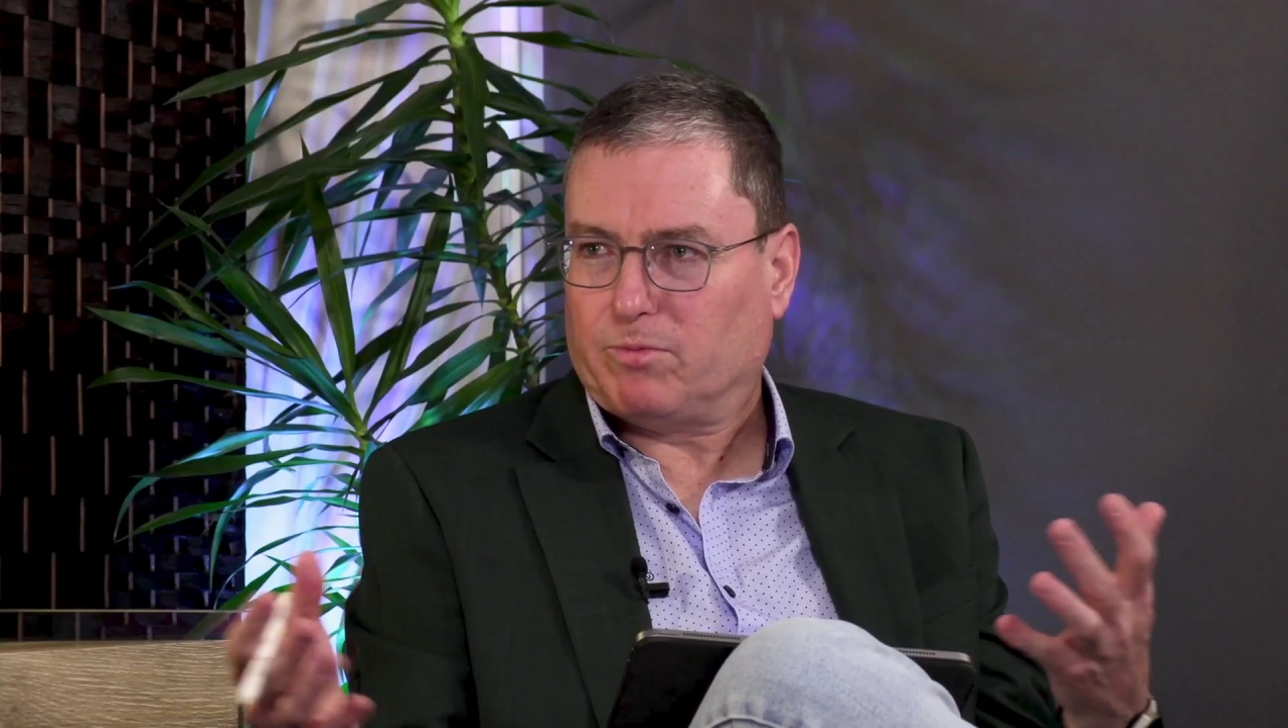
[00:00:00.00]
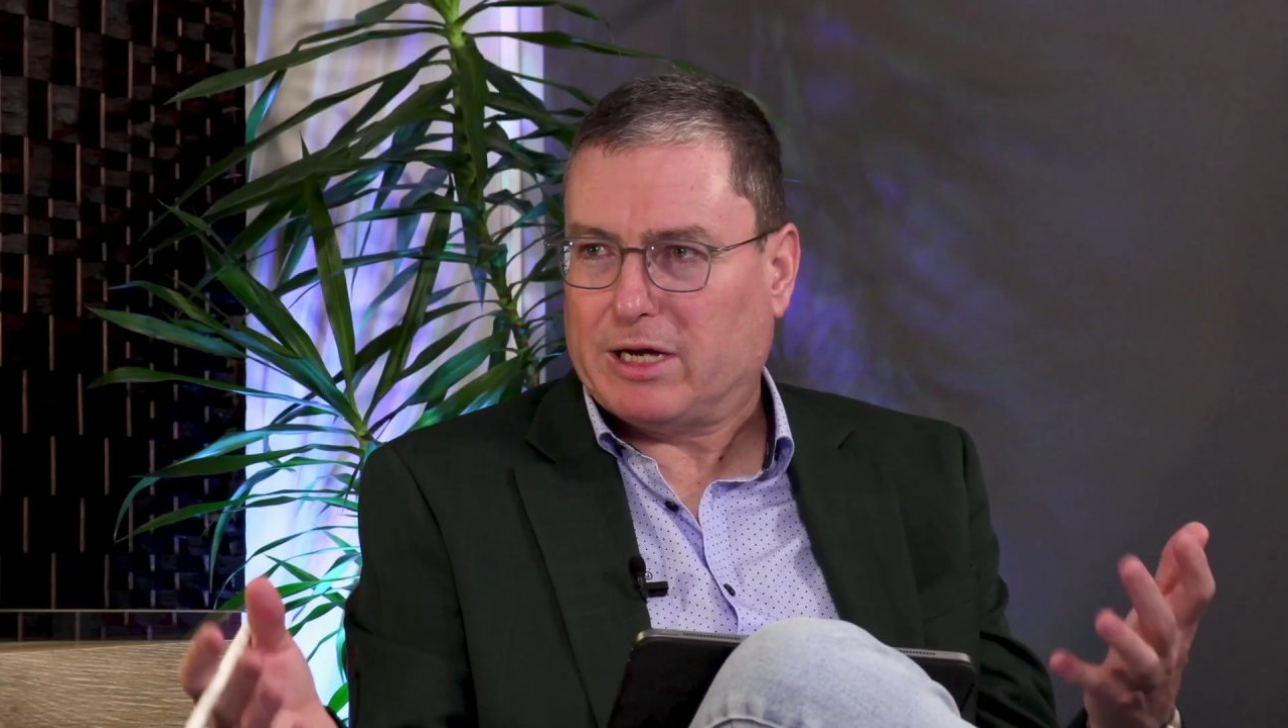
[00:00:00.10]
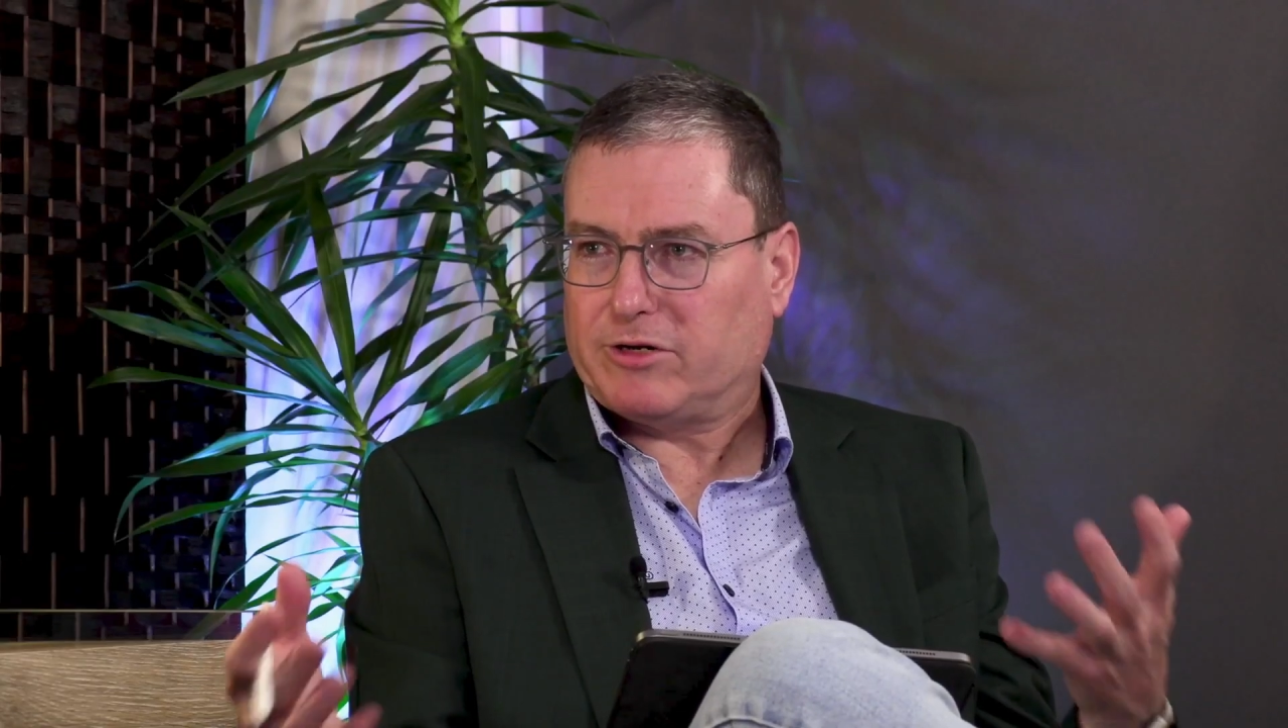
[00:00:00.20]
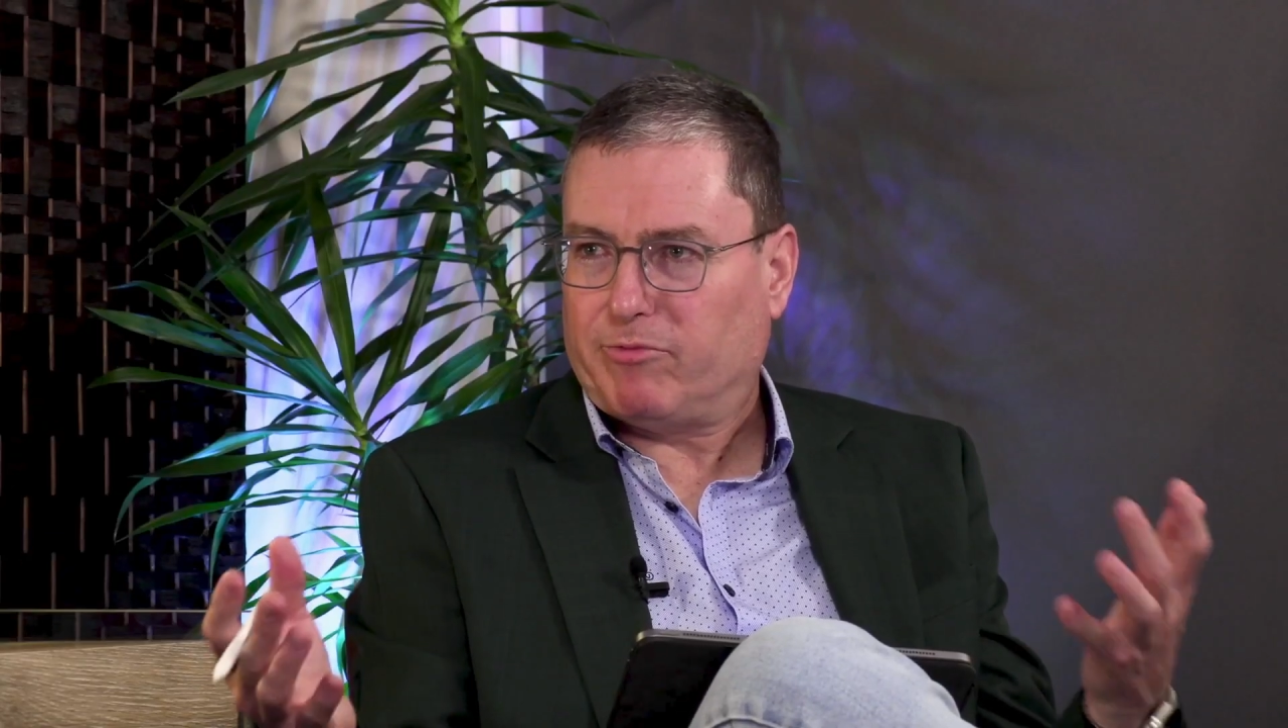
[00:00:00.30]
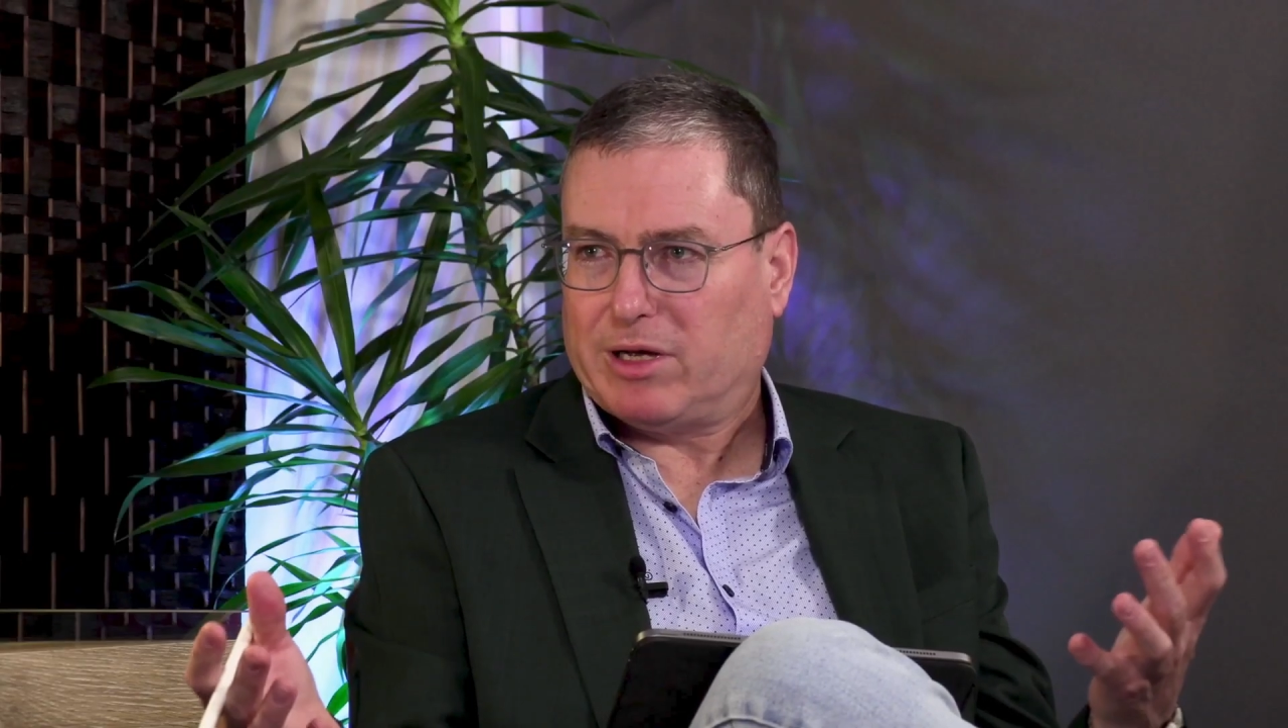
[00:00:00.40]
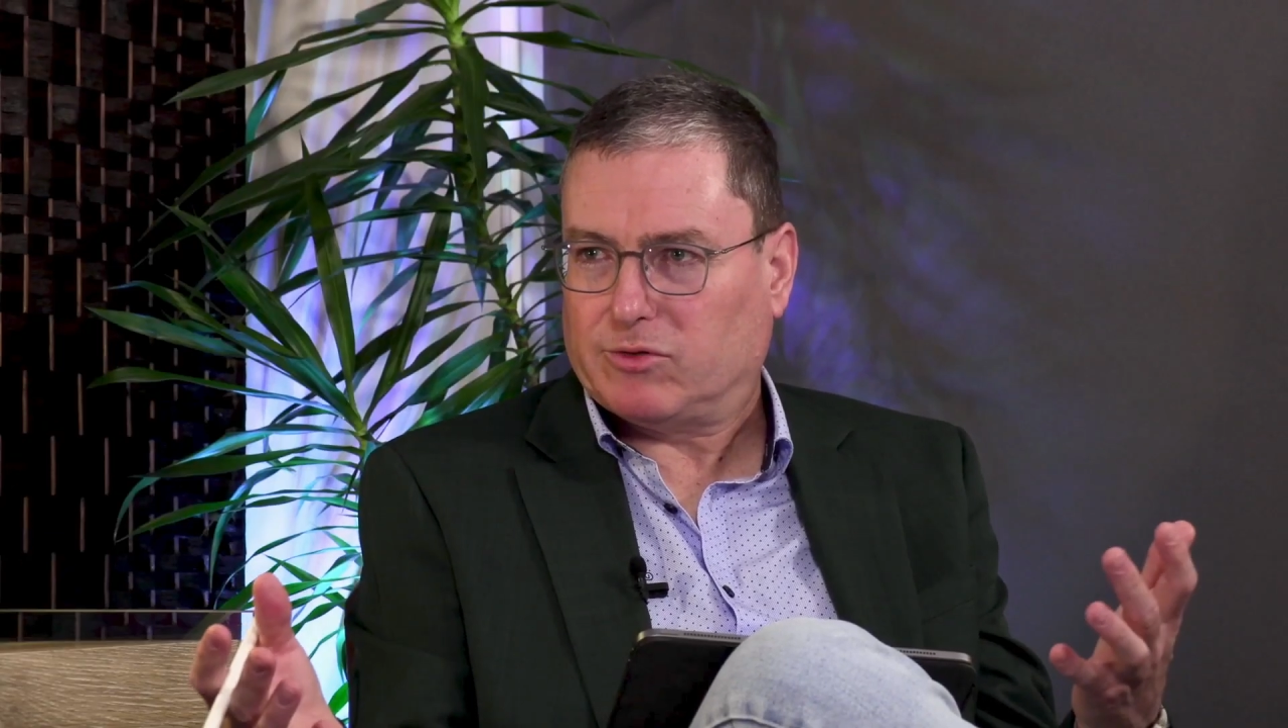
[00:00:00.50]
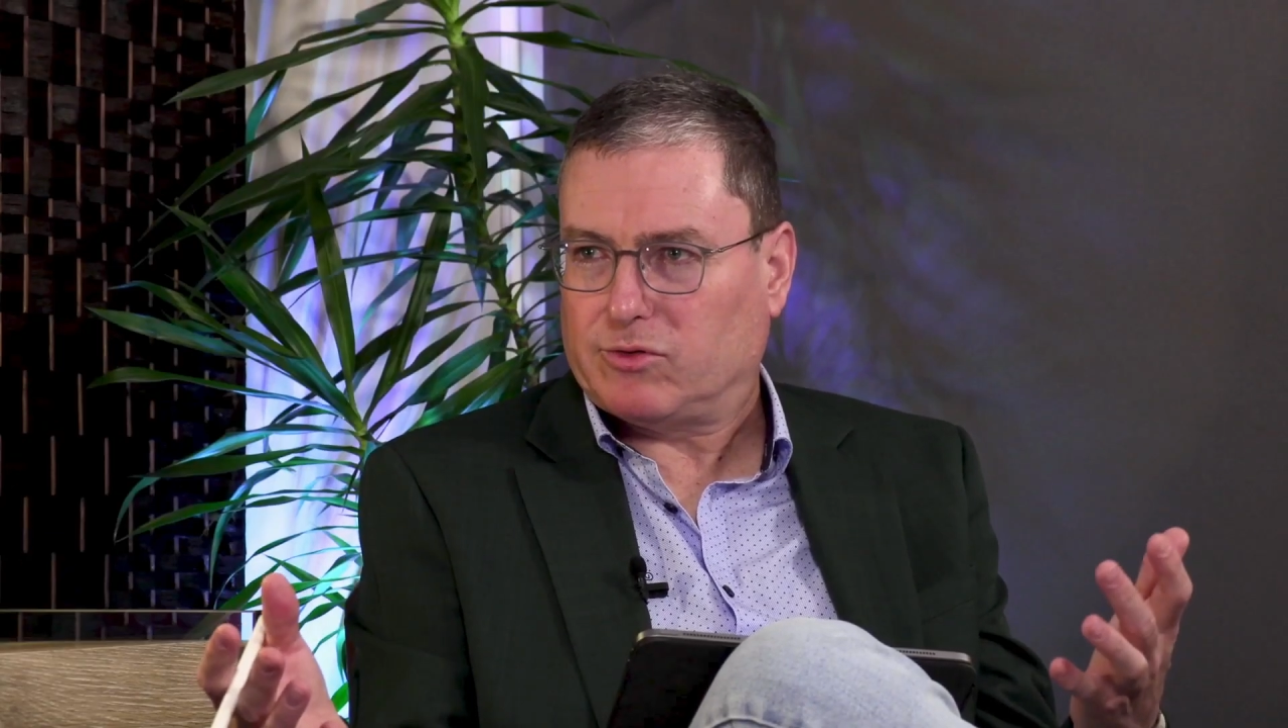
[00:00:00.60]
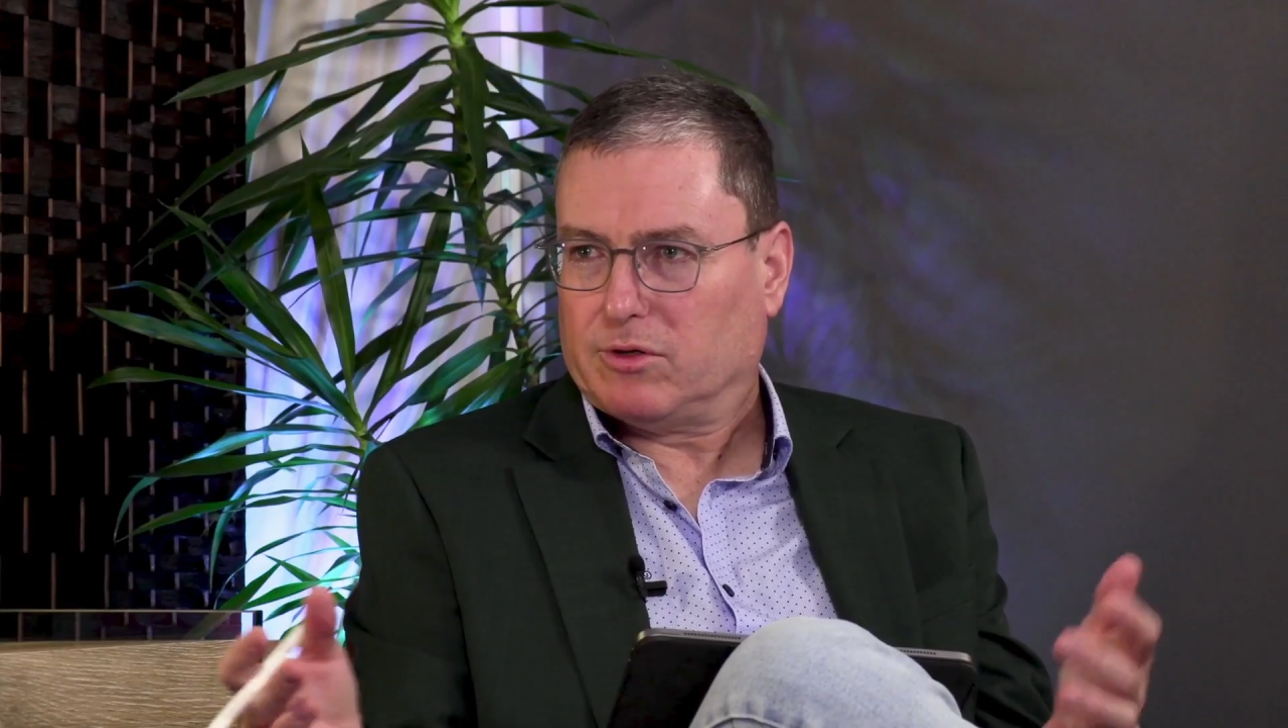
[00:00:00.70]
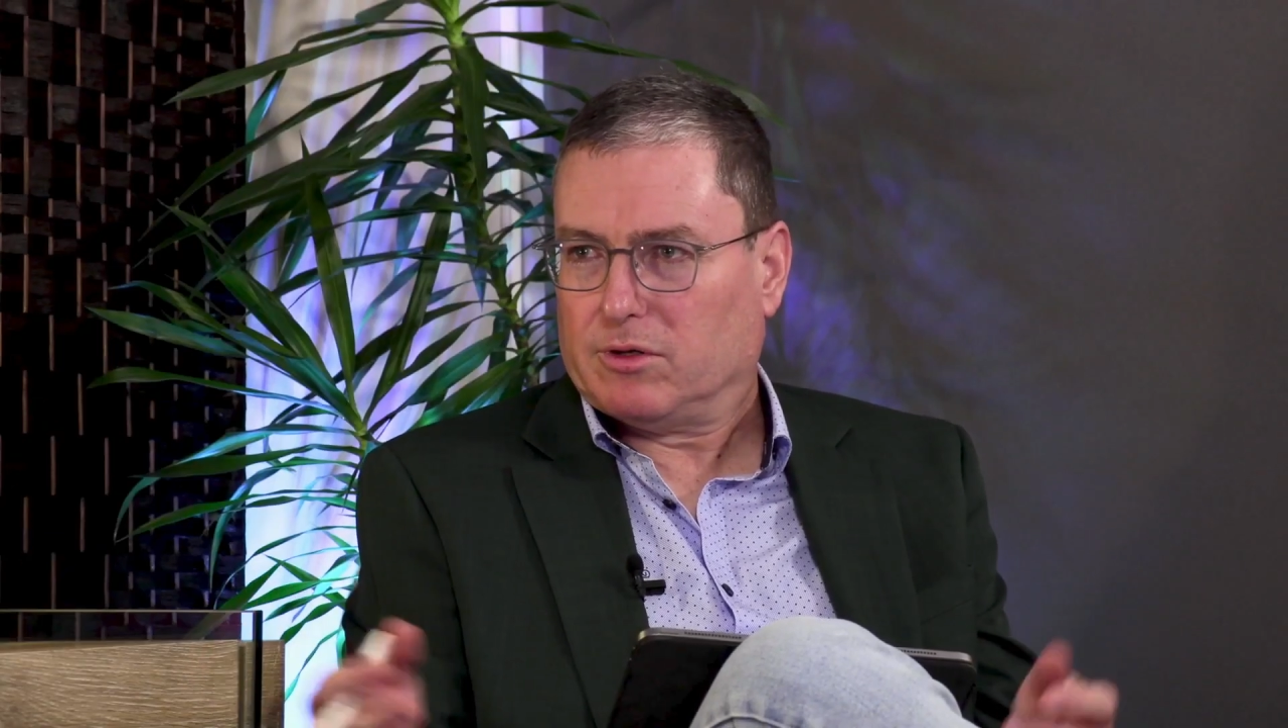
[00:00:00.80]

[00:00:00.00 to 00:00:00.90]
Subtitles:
matter of months?